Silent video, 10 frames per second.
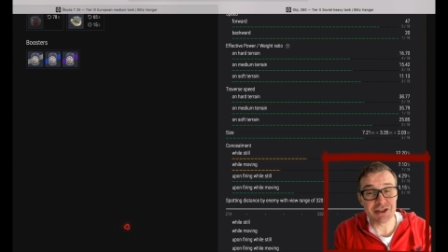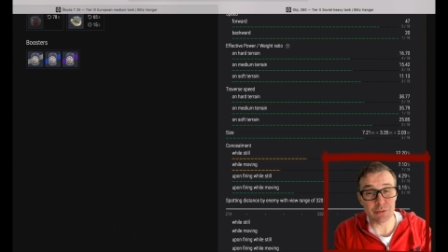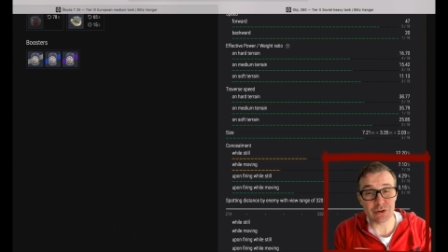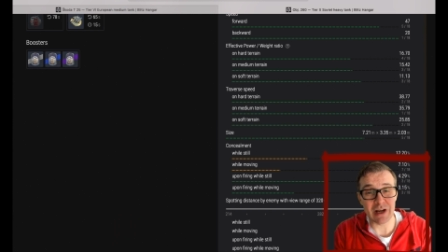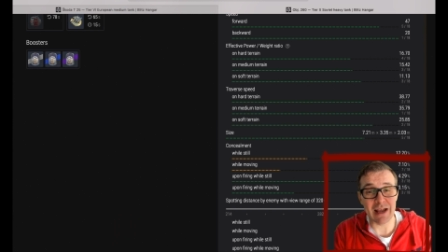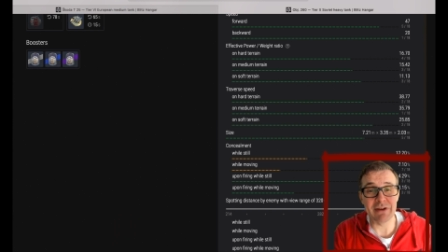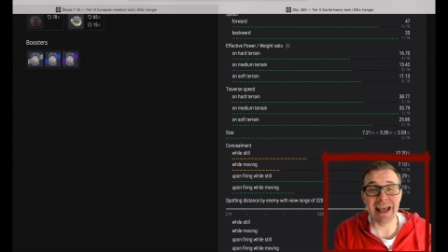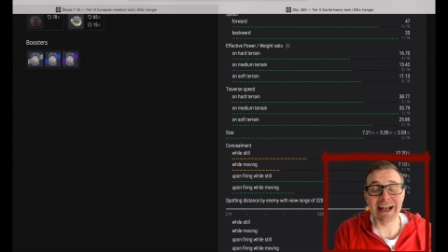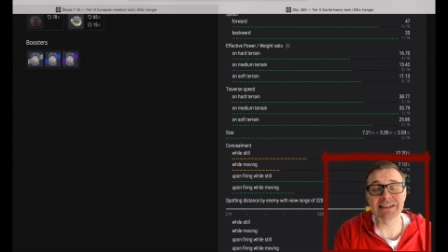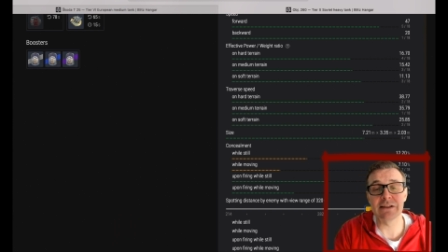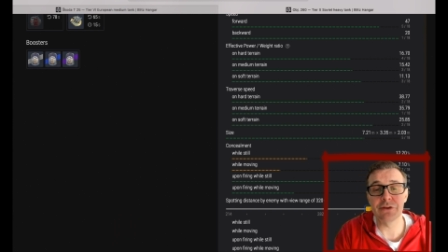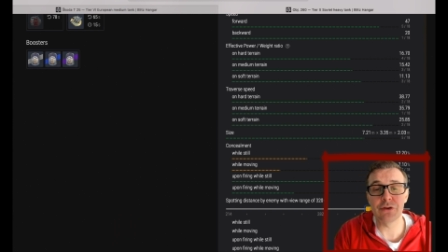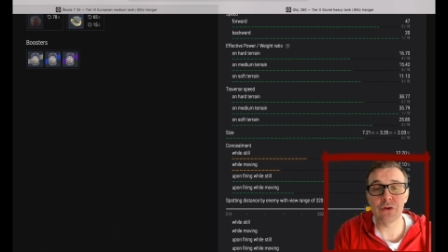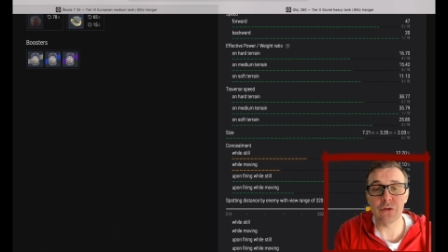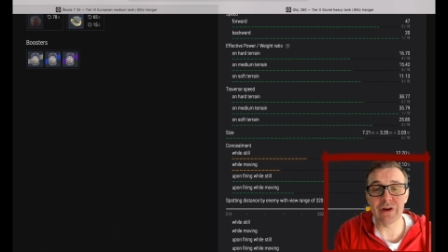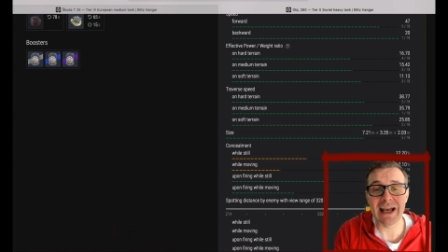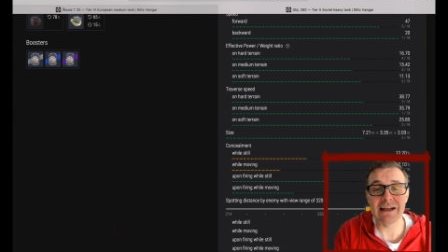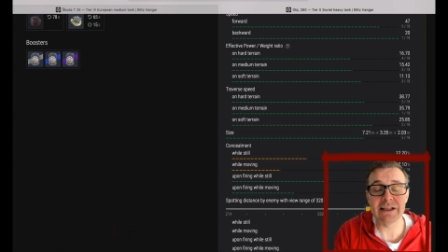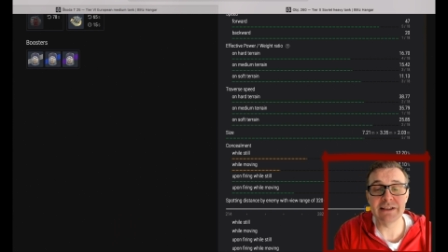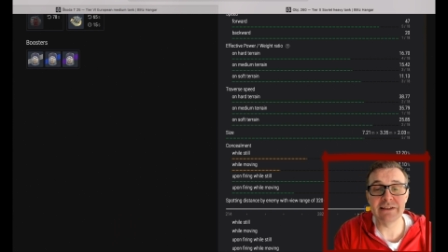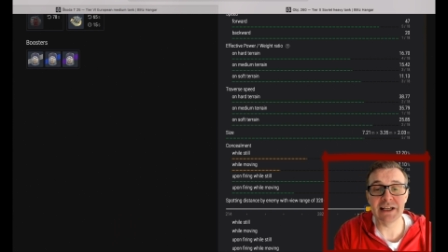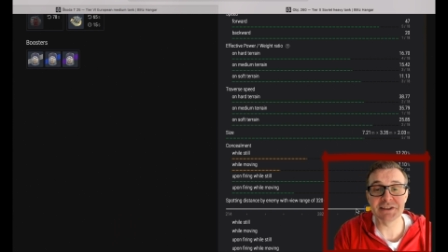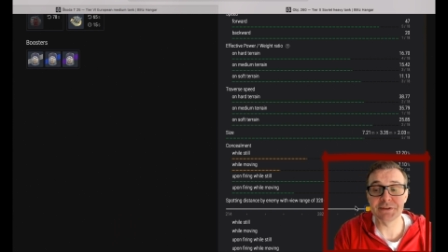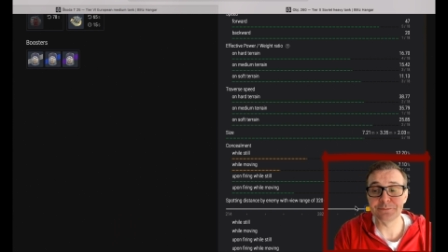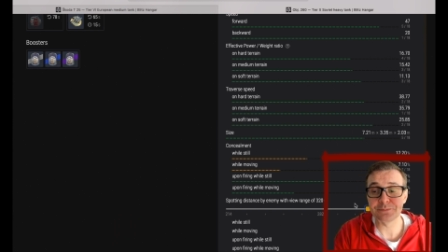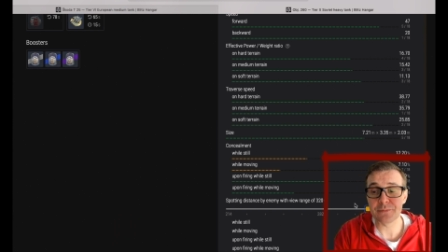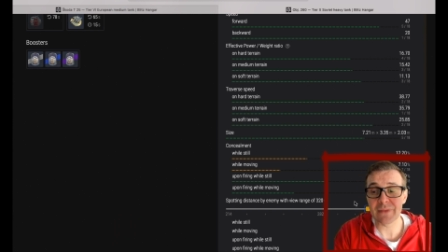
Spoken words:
so it's going to have an excellent gun handling index.